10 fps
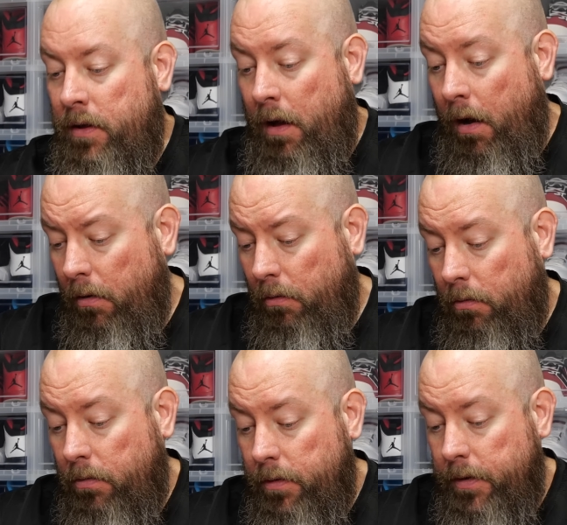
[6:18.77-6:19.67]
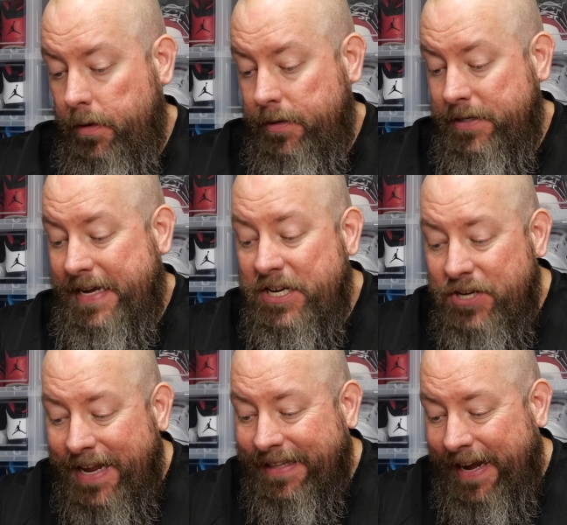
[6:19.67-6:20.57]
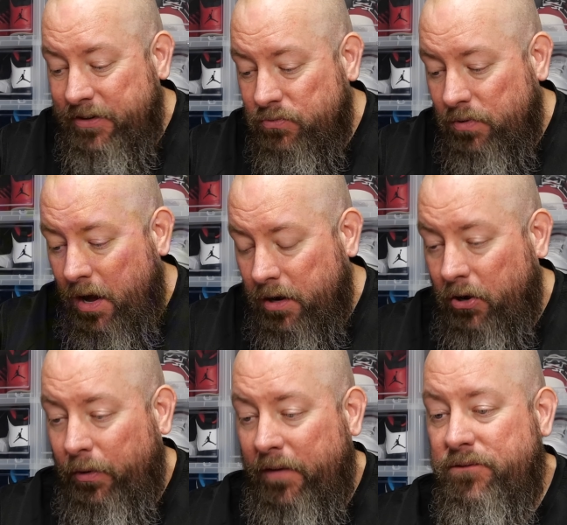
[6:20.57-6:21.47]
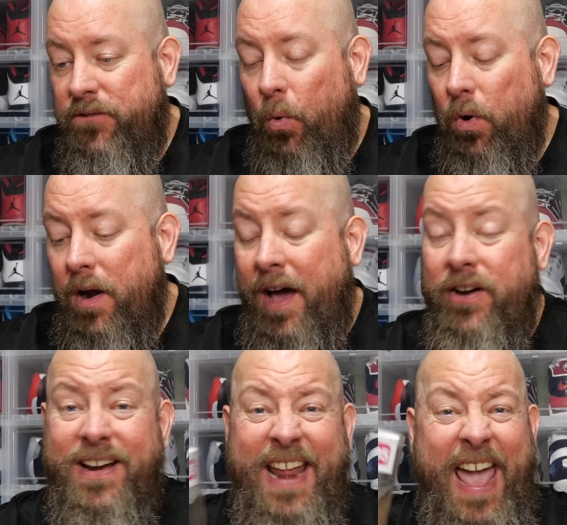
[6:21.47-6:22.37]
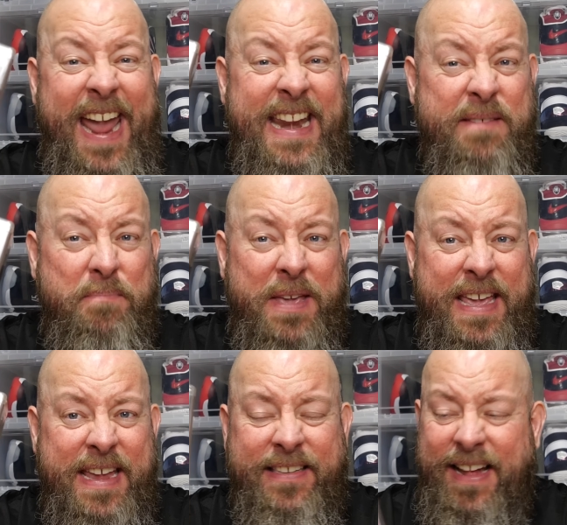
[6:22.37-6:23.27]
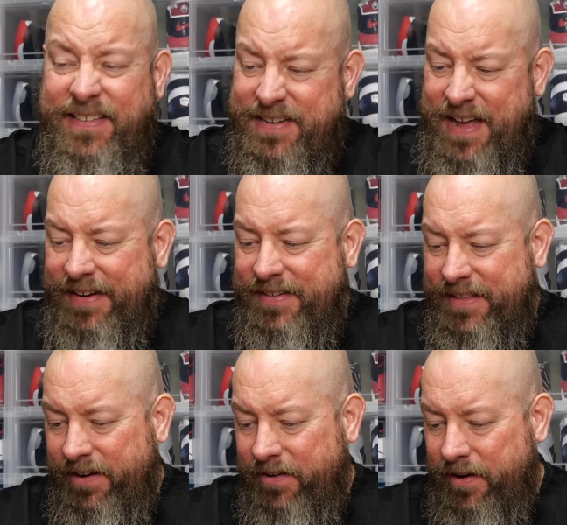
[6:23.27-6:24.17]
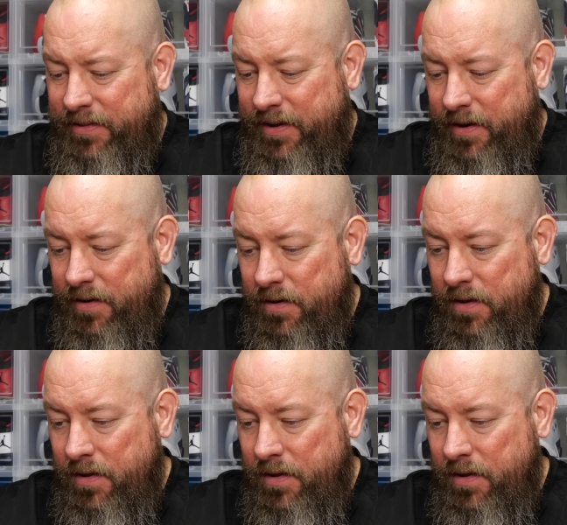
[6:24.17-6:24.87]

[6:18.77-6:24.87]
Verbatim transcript: Oh, DJ Lance Rock, only 480 piece. That's a nice thing right there.